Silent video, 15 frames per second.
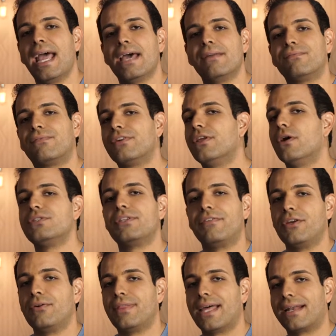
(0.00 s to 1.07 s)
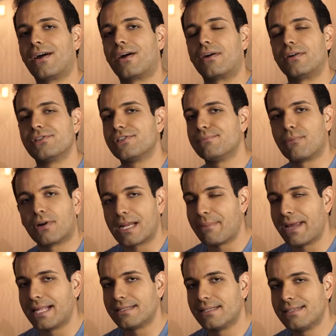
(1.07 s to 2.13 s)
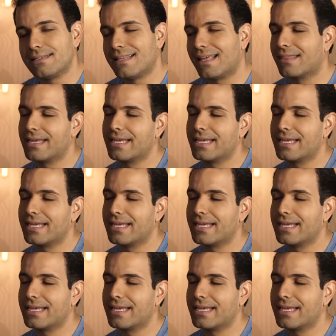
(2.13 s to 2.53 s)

And for those of you that are smarty pantses that